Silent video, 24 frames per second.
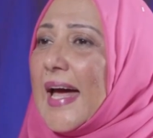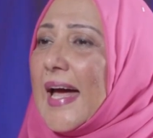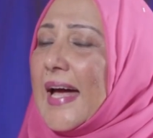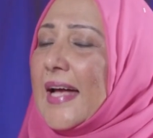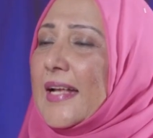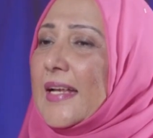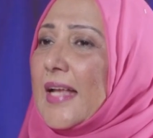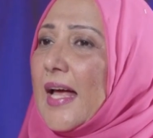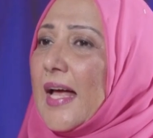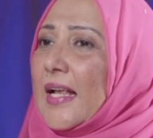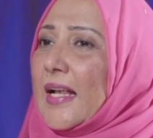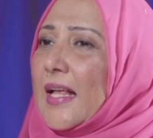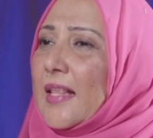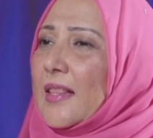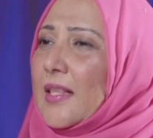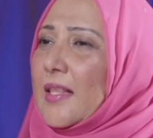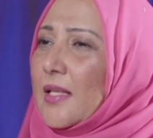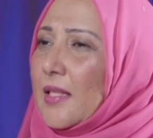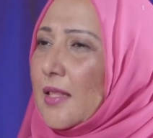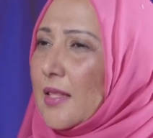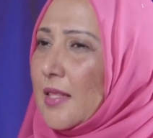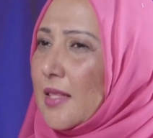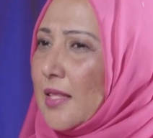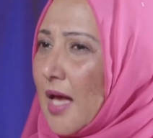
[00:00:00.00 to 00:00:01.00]
And I
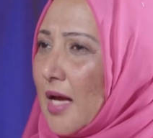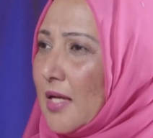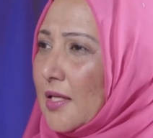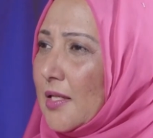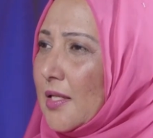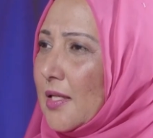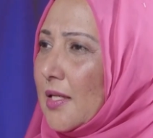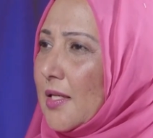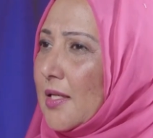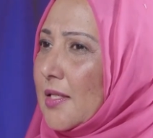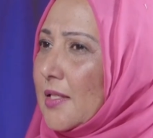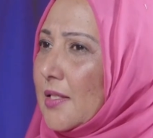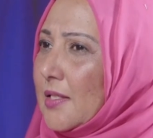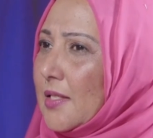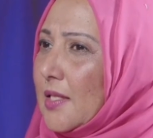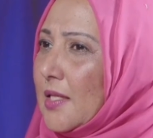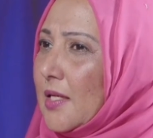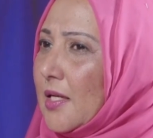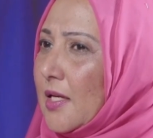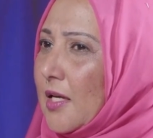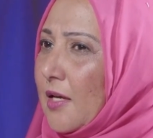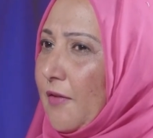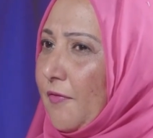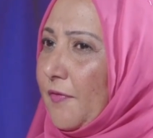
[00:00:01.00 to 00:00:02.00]
think that is
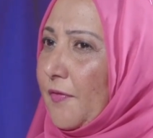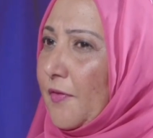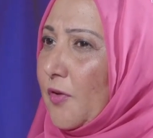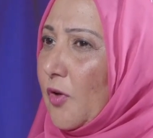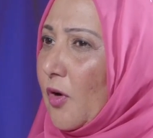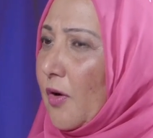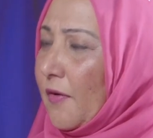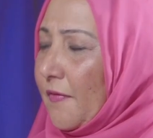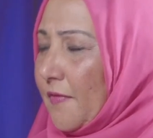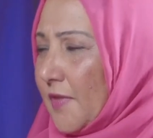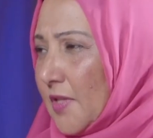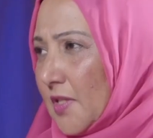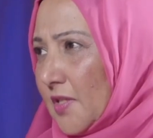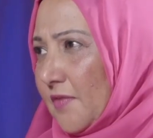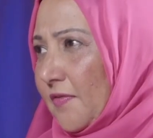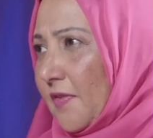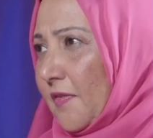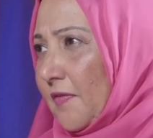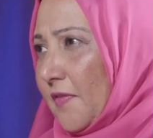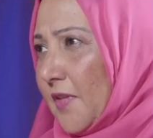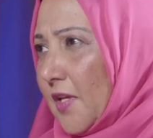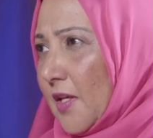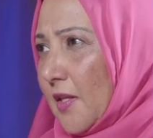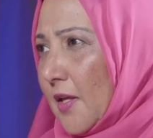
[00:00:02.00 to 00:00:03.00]
the gift of this
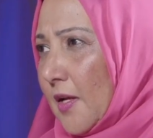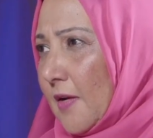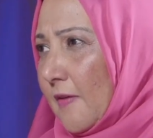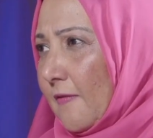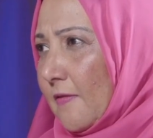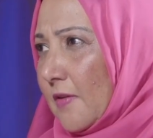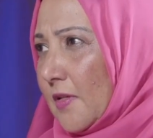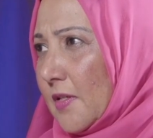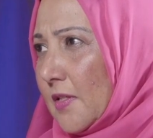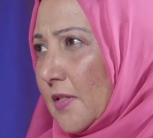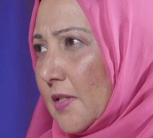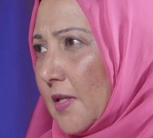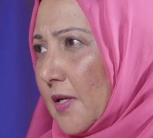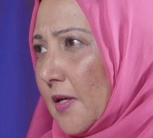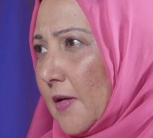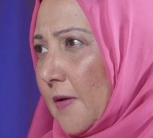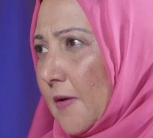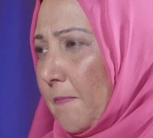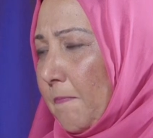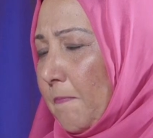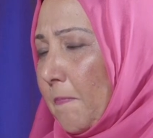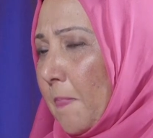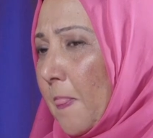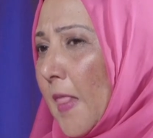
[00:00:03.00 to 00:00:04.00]
50th
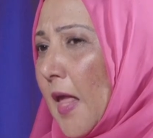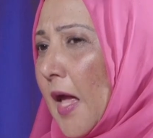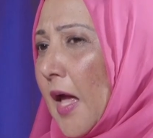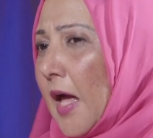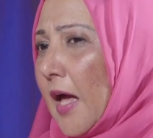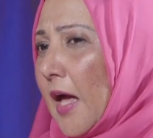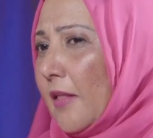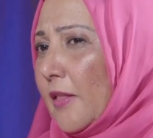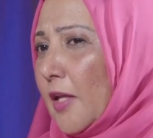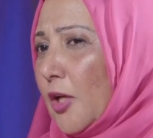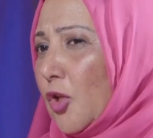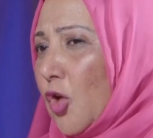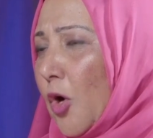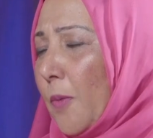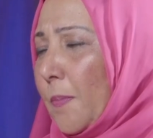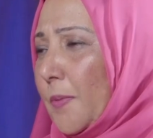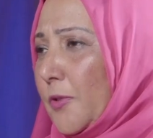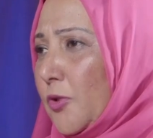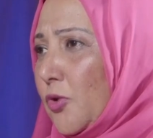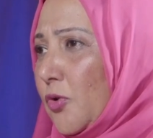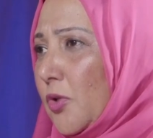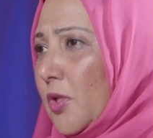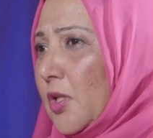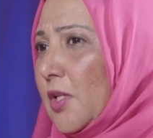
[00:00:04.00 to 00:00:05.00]
anniversary, that
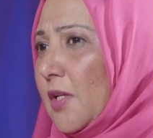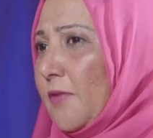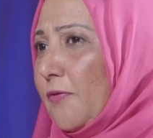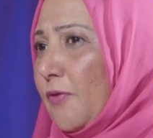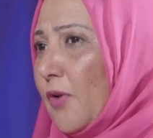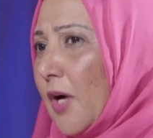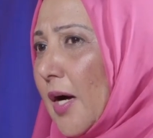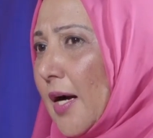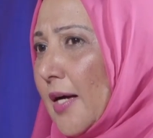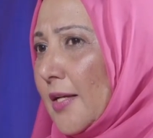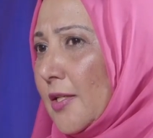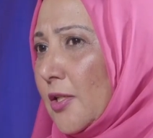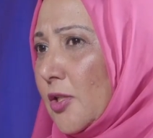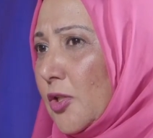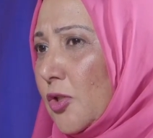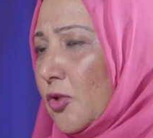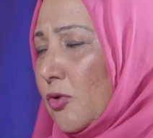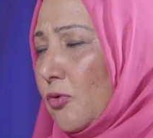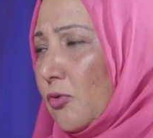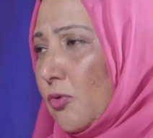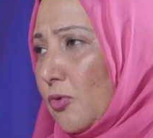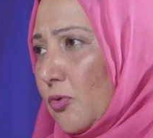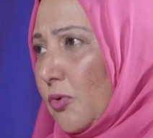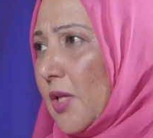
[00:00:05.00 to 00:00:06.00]
opportunity for us
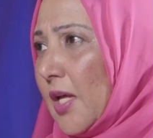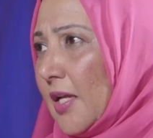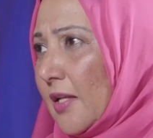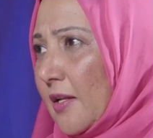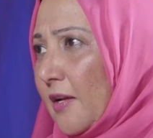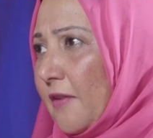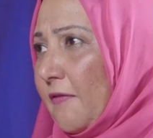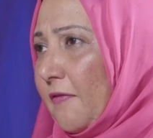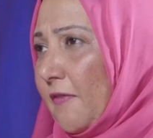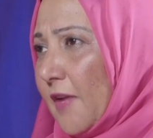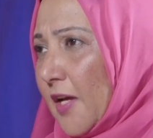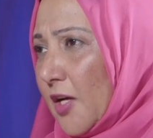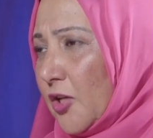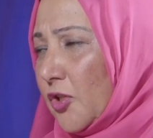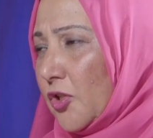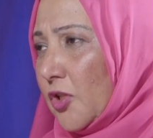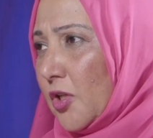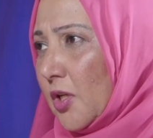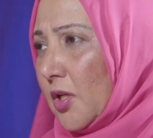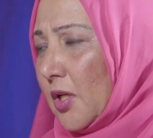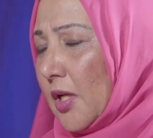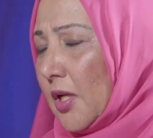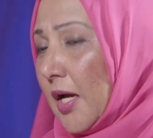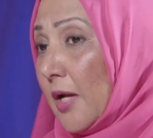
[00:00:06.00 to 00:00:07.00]
to do that
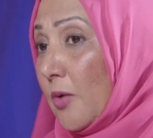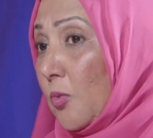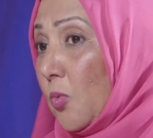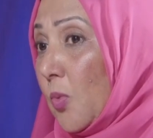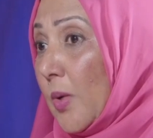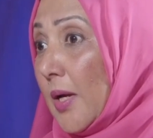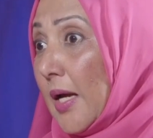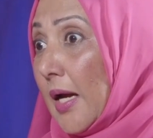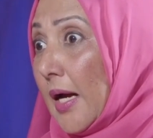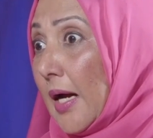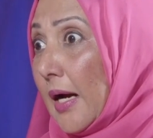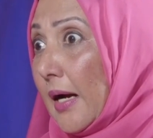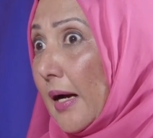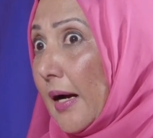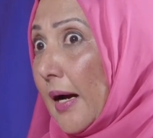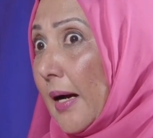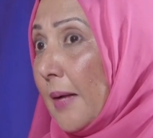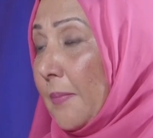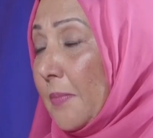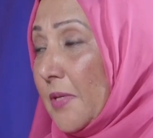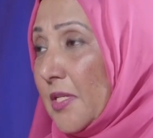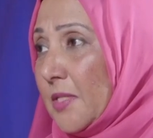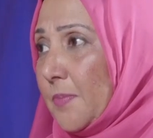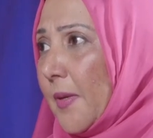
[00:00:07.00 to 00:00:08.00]
reflection. And we
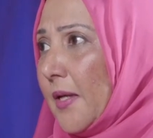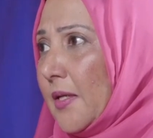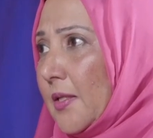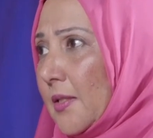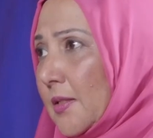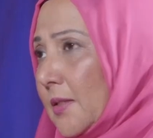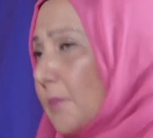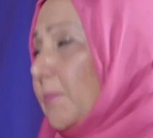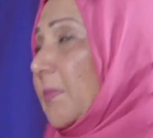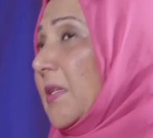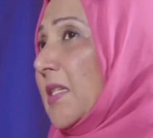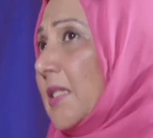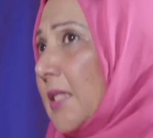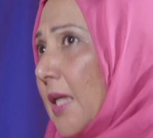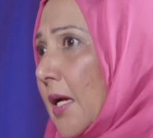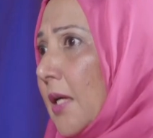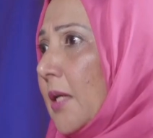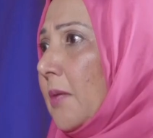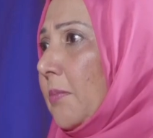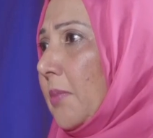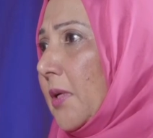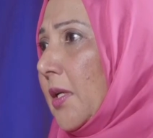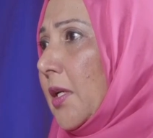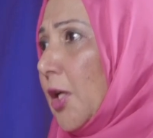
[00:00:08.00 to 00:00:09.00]

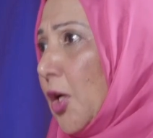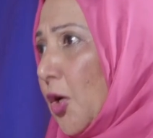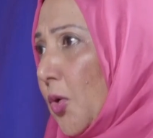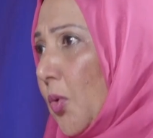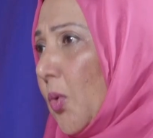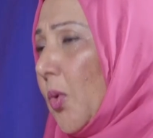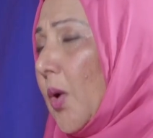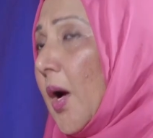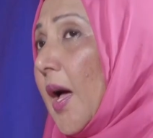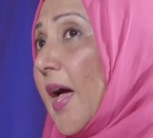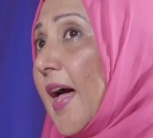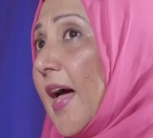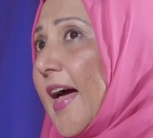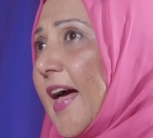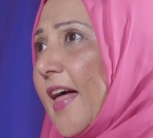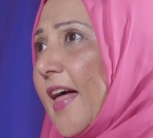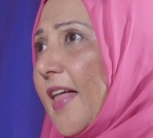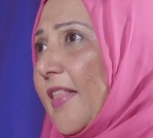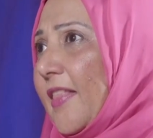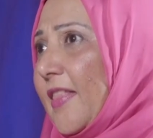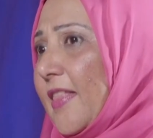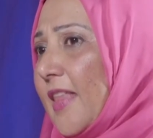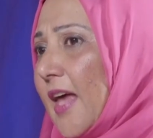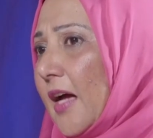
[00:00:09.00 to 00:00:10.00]
unmistakably know
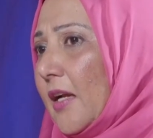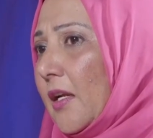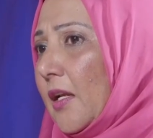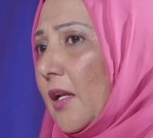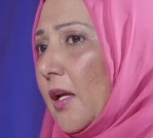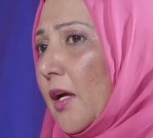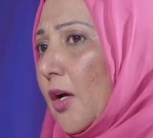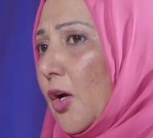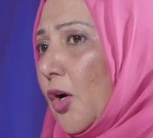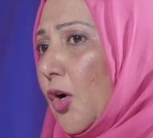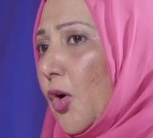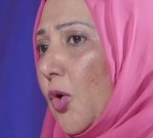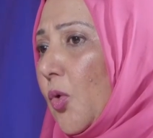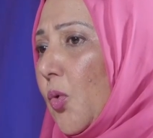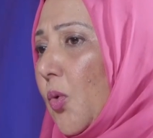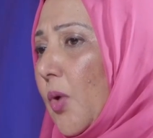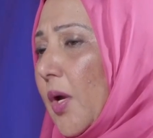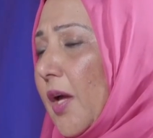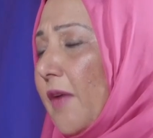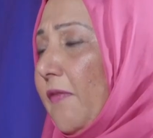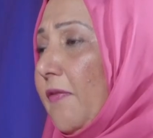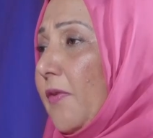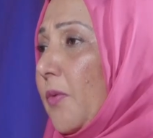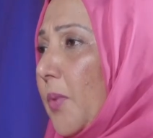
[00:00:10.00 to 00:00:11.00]
that
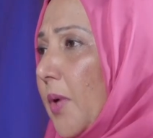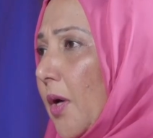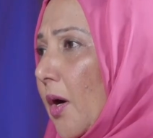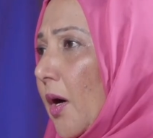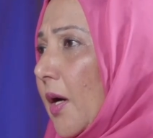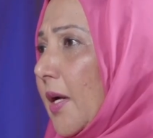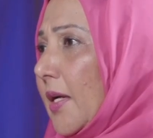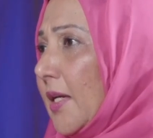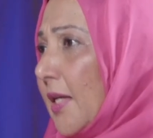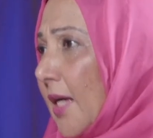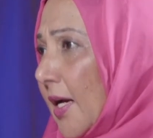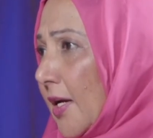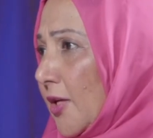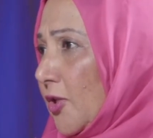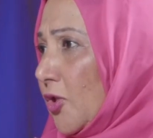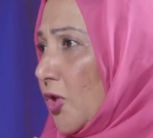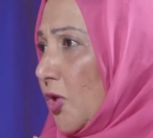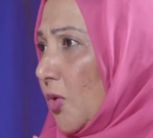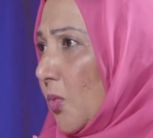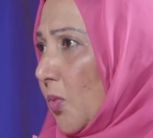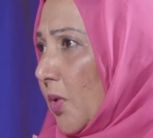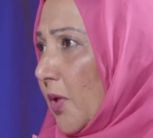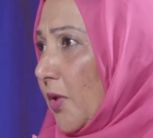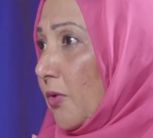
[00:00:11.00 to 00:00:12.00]
whoever we are
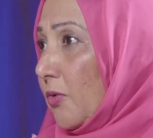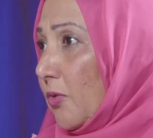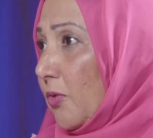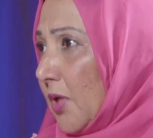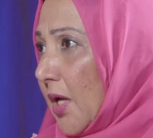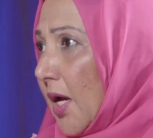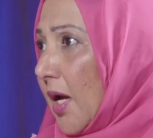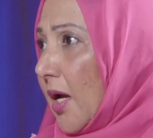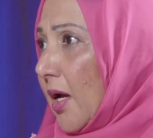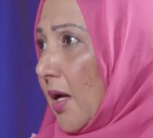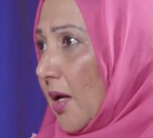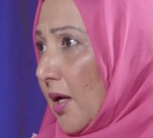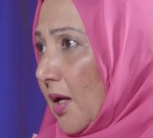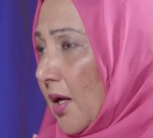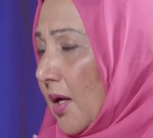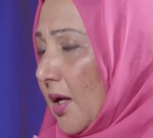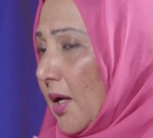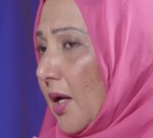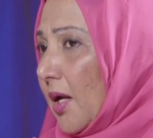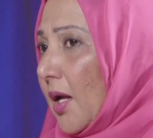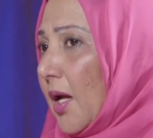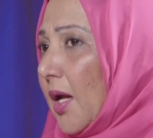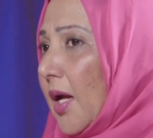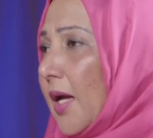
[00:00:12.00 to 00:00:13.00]
engaging with today, mm-hmm,
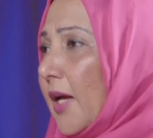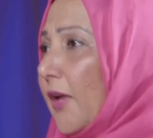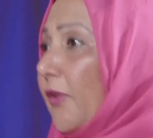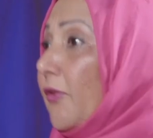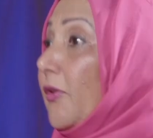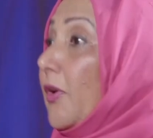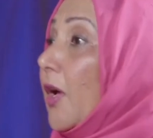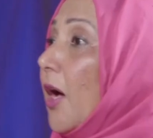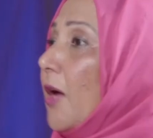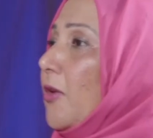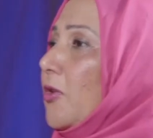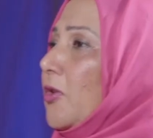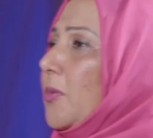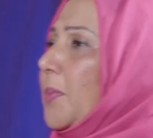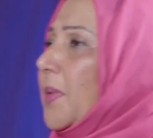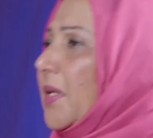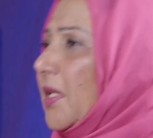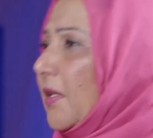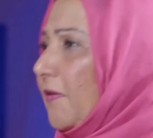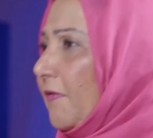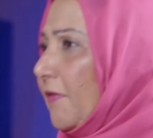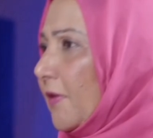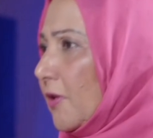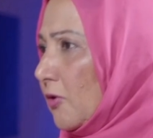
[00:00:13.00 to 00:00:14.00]
is going to be
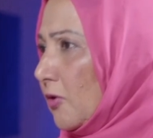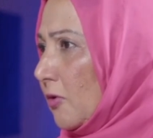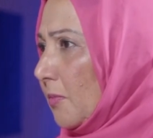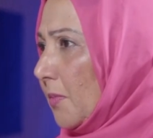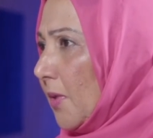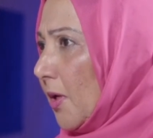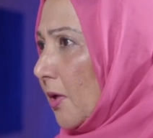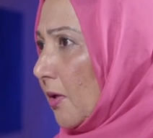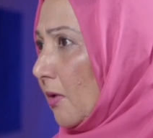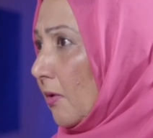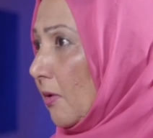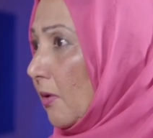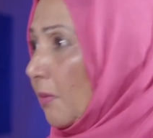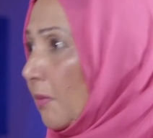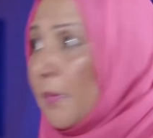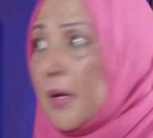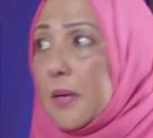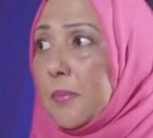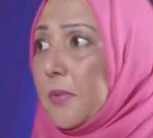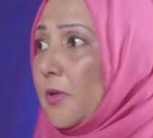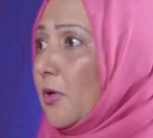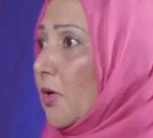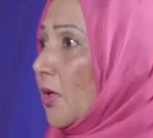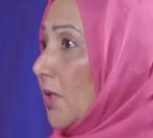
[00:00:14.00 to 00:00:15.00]
different tomorrow.
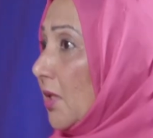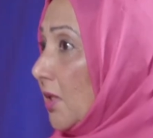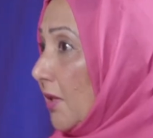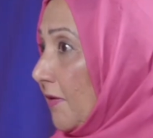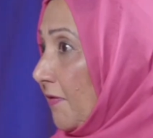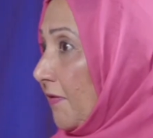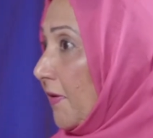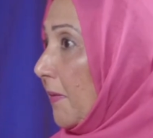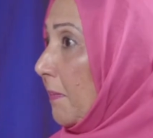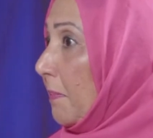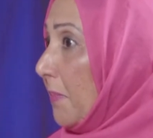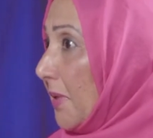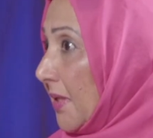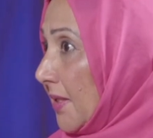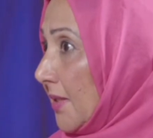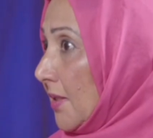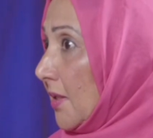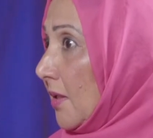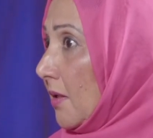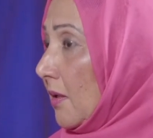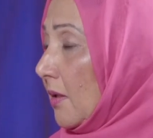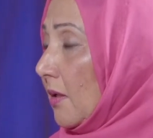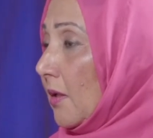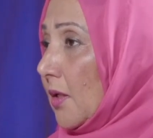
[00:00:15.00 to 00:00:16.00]
Maybe, mm-hmm, not a different, mm-hmm,
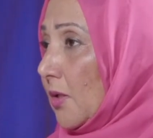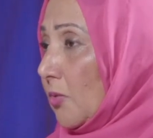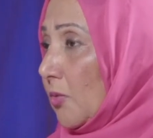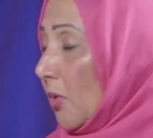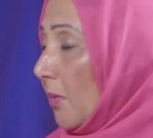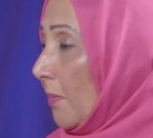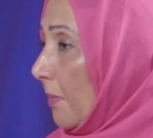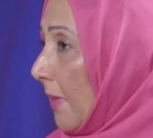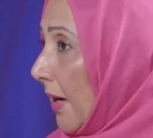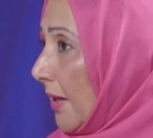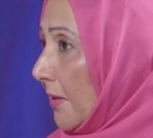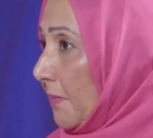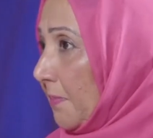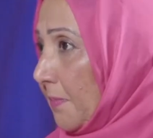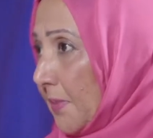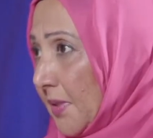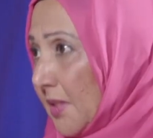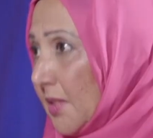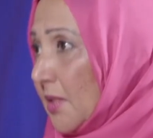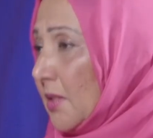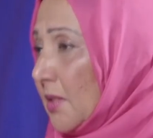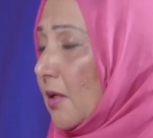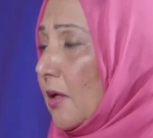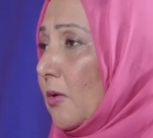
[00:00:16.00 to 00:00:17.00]
person. It will, might
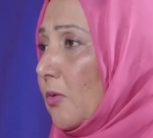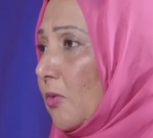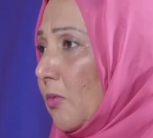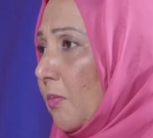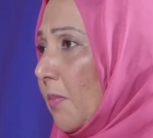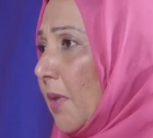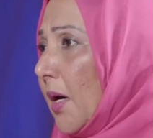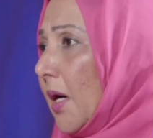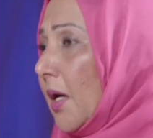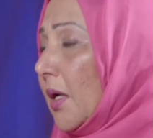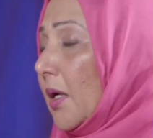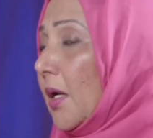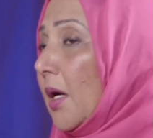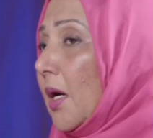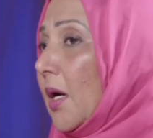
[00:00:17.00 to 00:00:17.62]
be still Luqman.